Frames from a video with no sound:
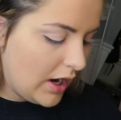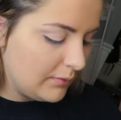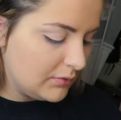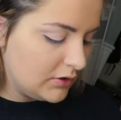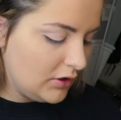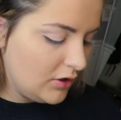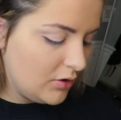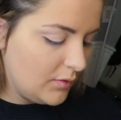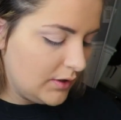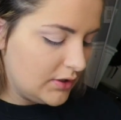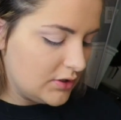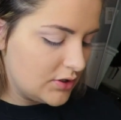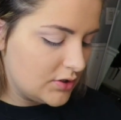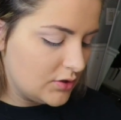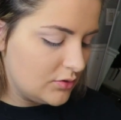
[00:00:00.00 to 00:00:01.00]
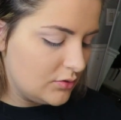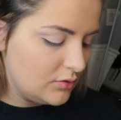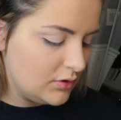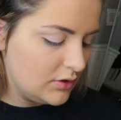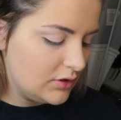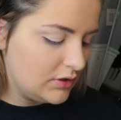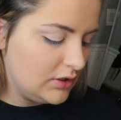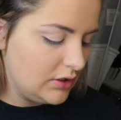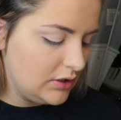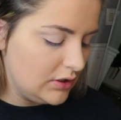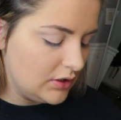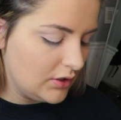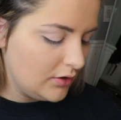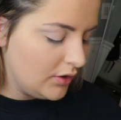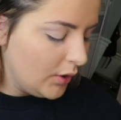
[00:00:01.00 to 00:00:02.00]
I'm gonna go into
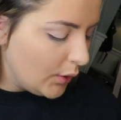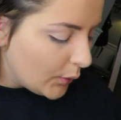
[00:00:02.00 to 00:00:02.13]
the